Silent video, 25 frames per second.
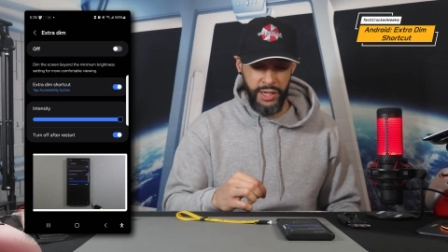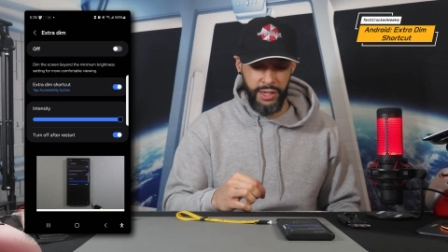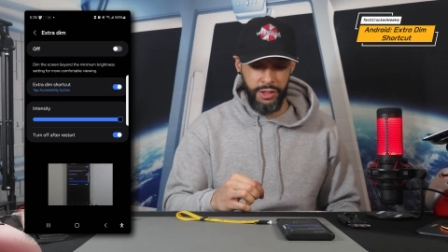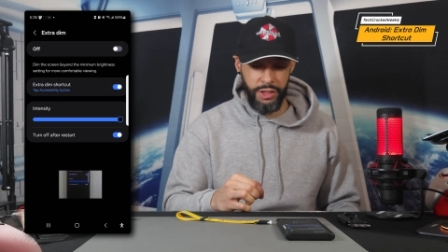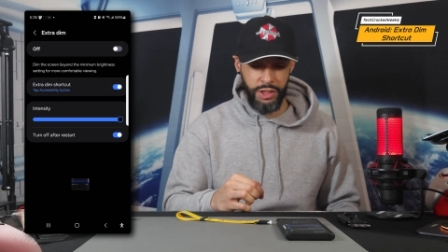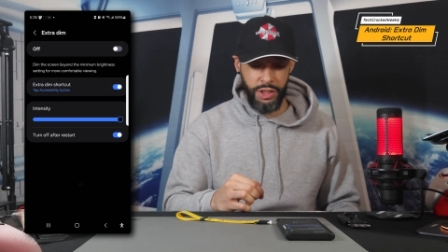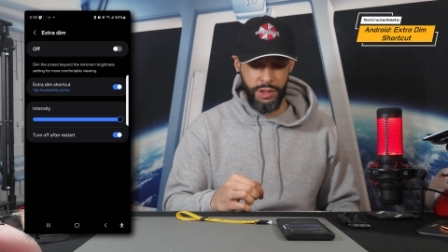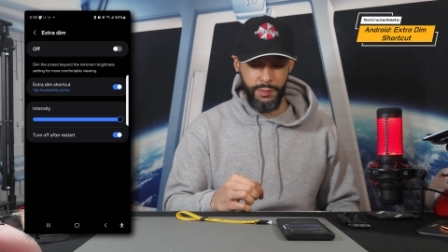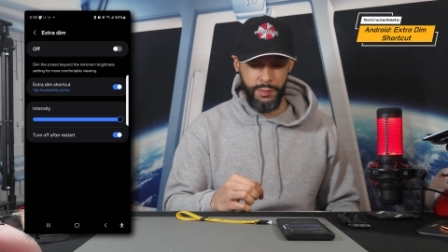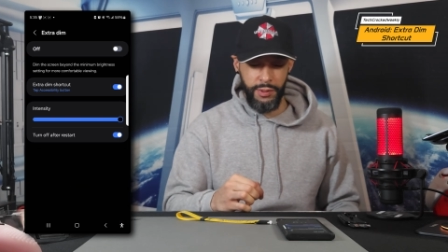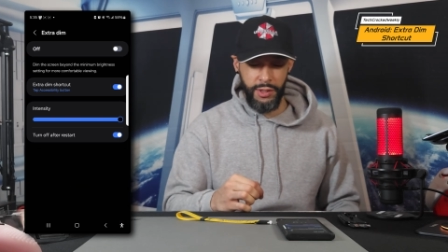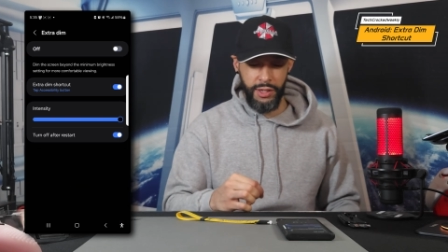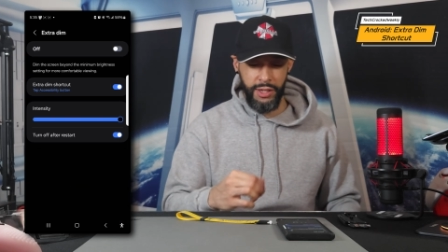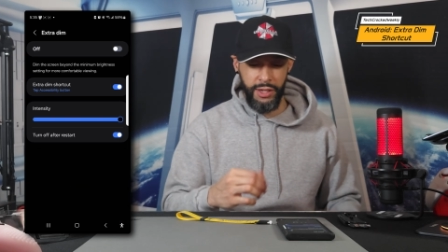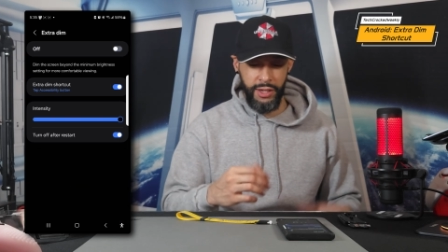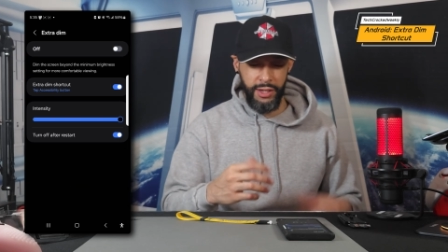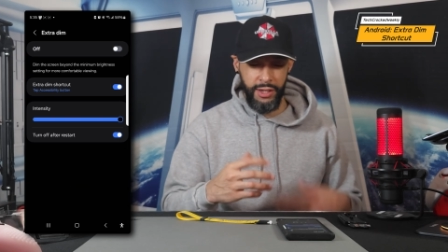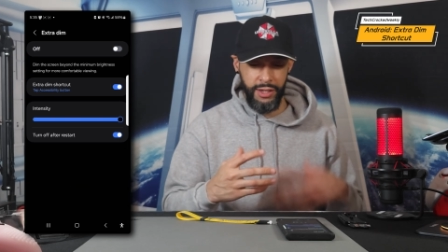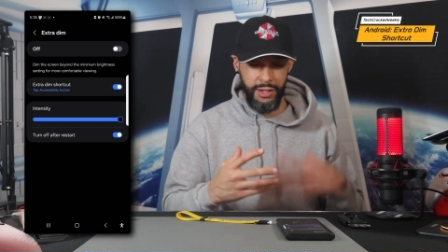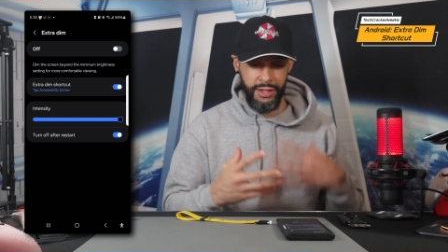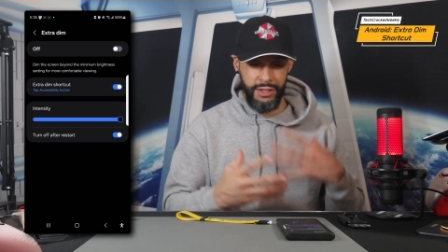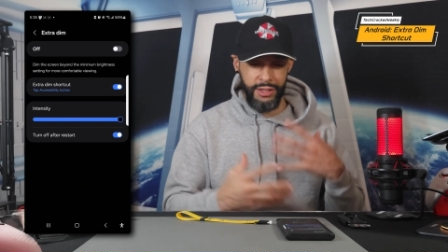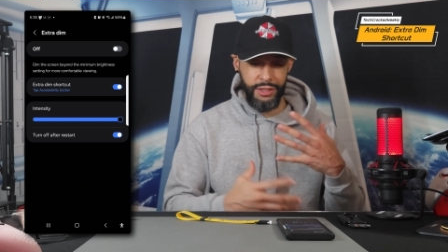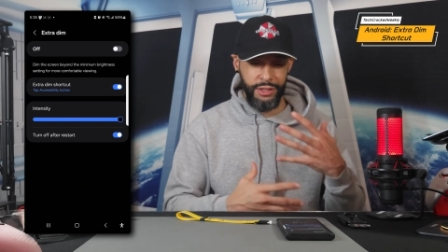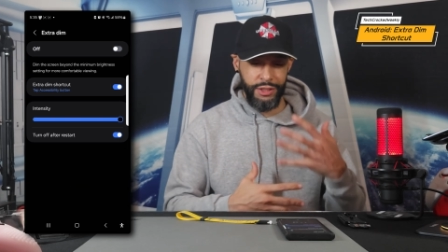display
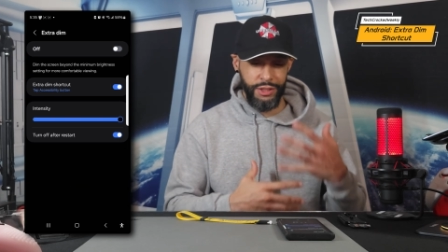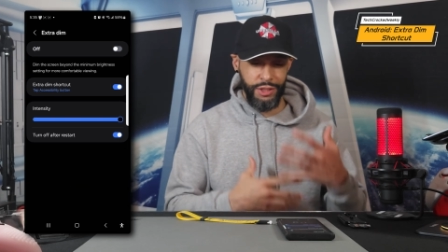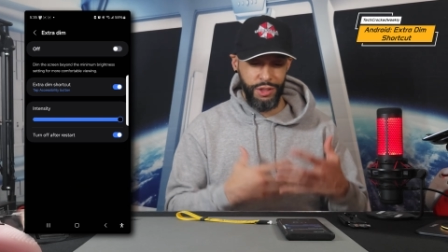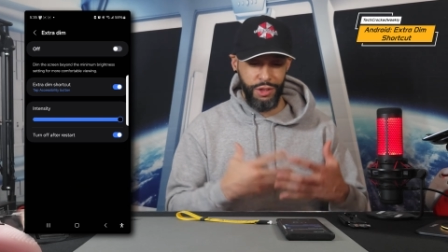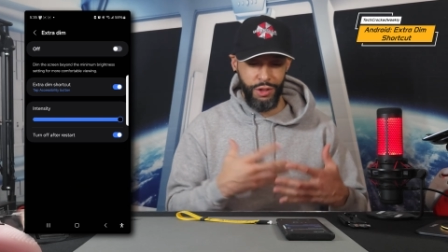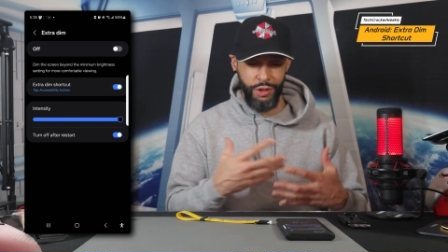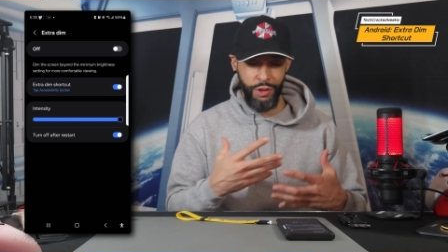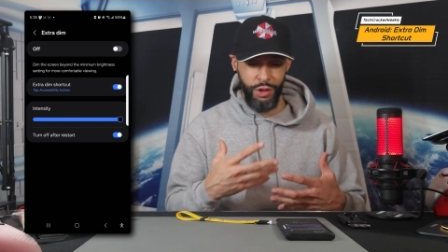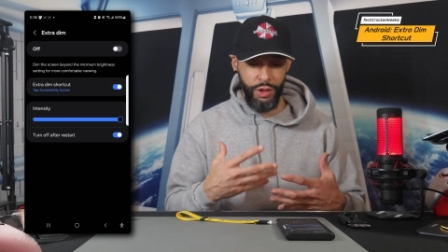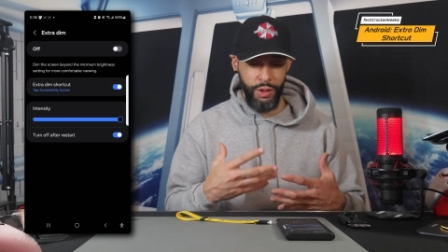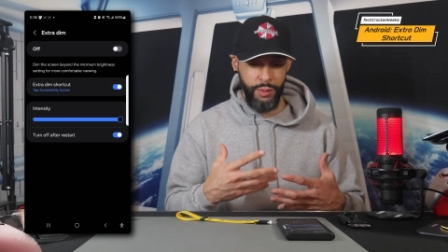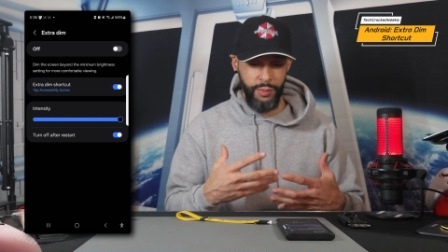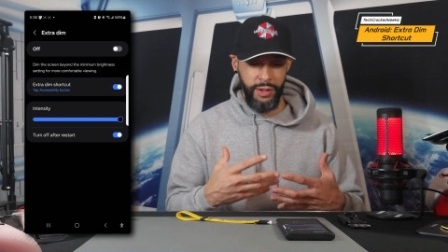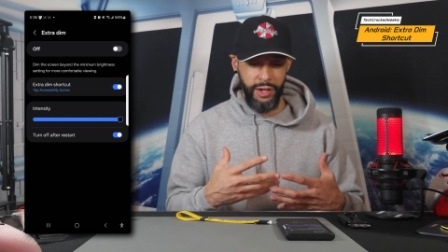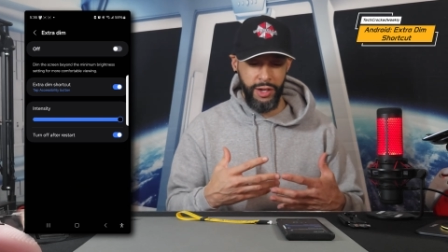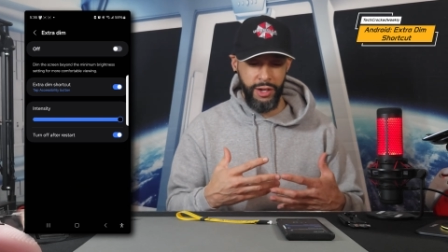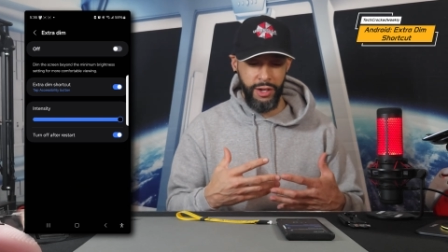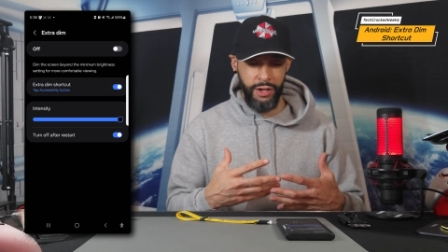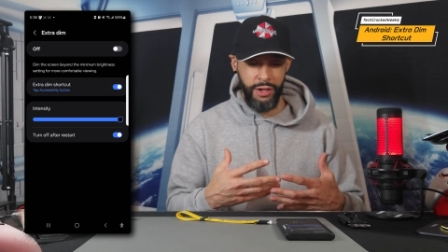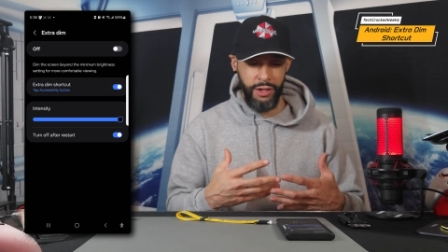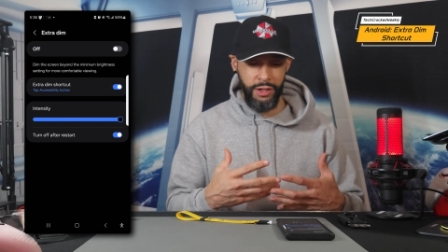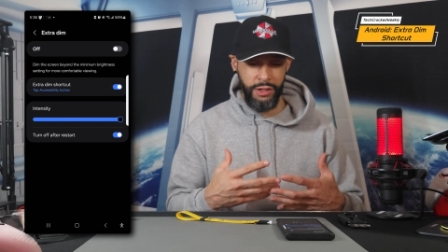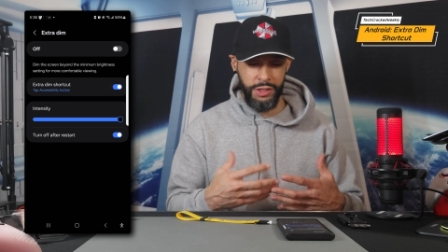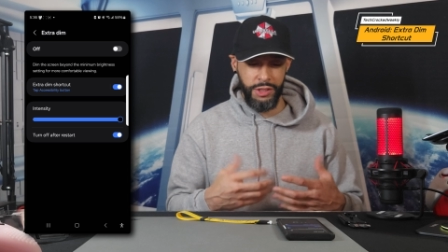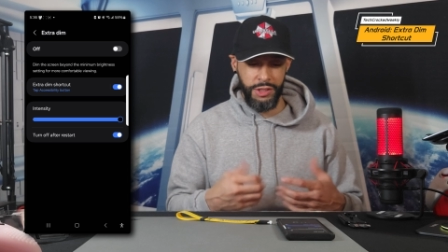is going to be
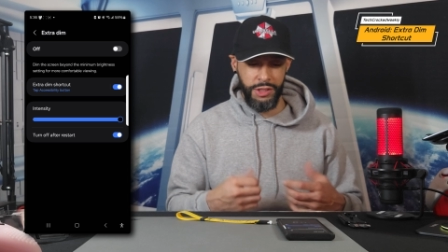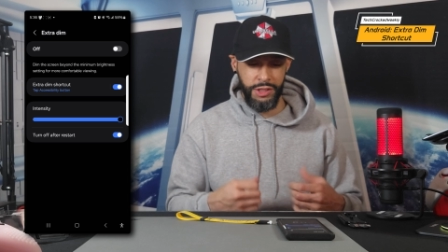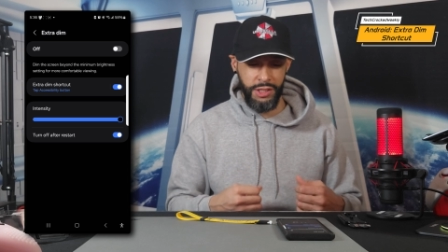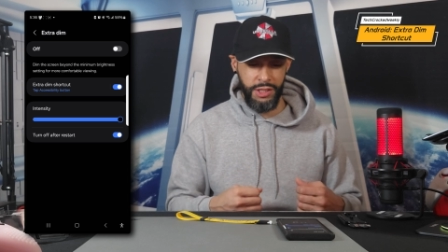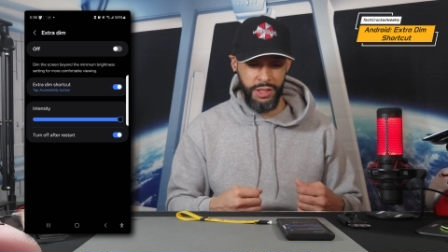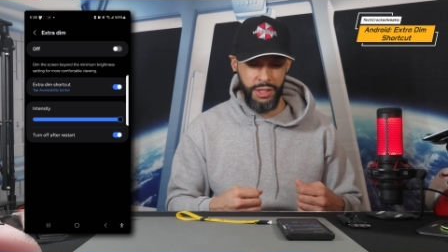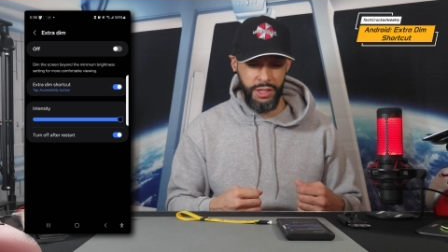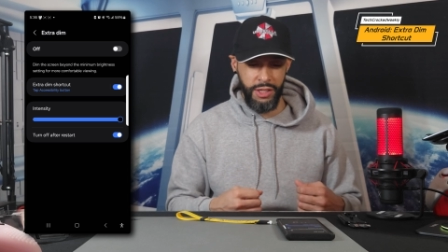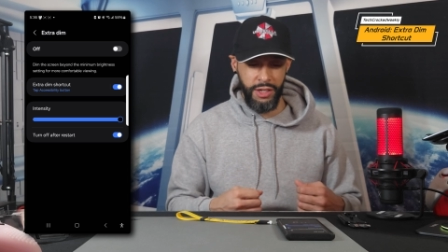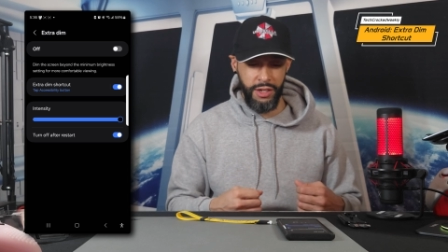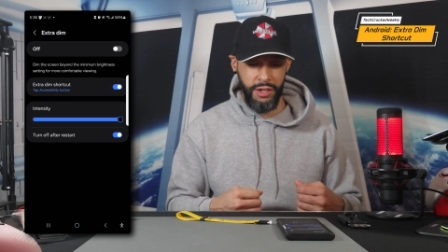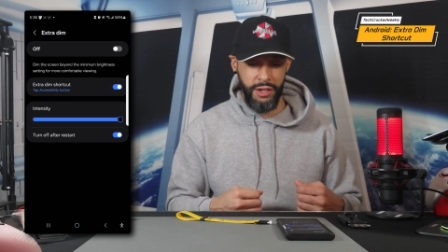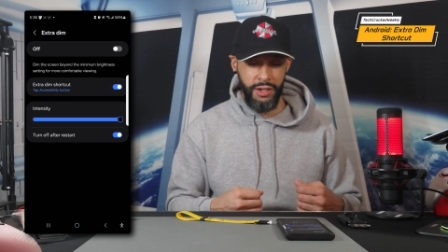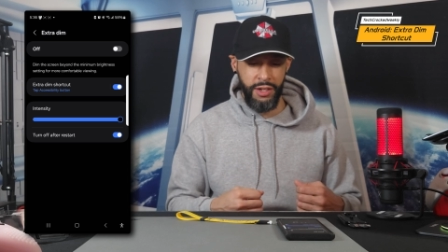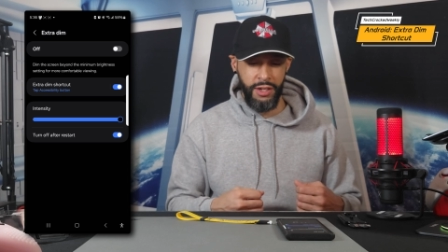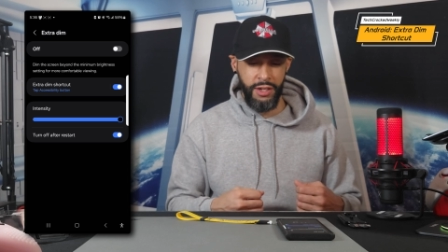harder to see here.